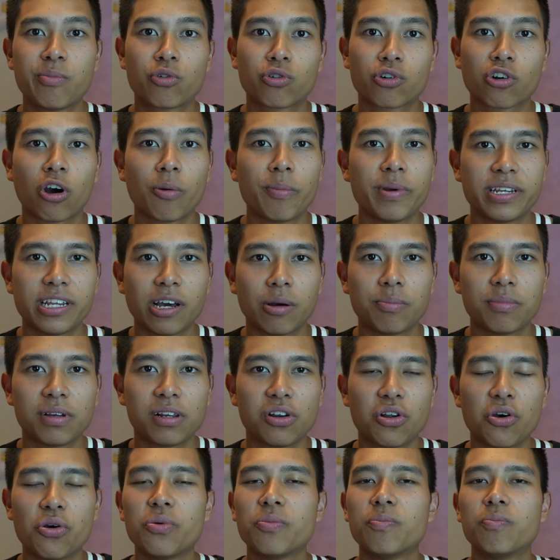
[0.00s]
or a comment down
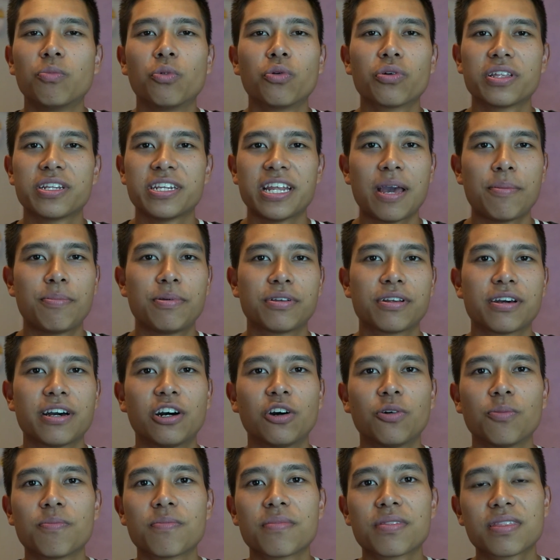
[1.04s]
below. More than happy to
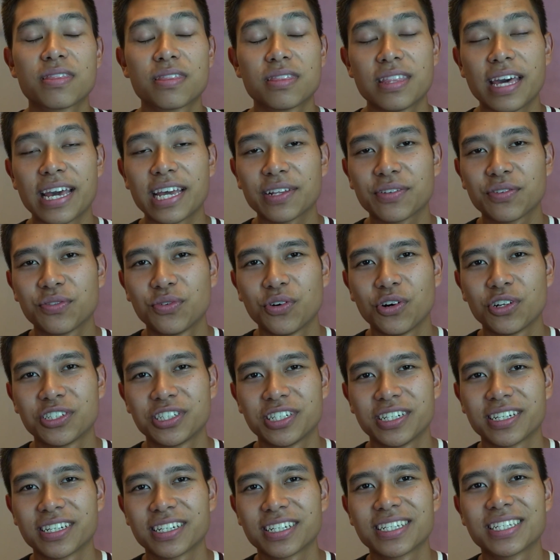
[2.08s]
help. Thanks for
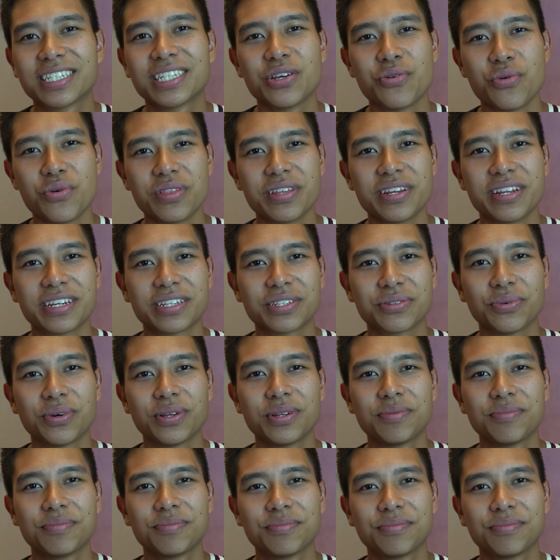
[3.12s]
watching. See you in the next one.